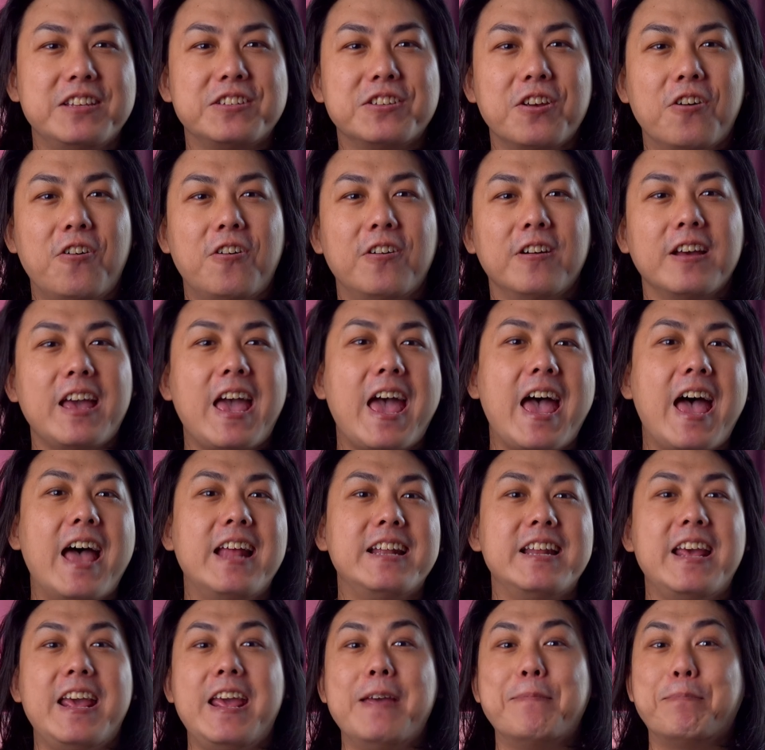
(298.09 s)
song
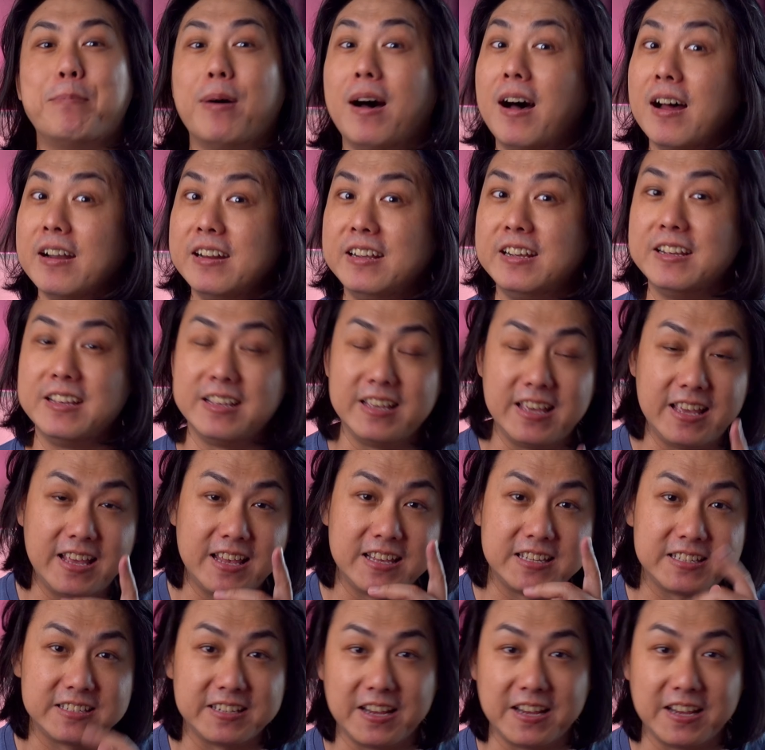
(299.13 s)
at a party is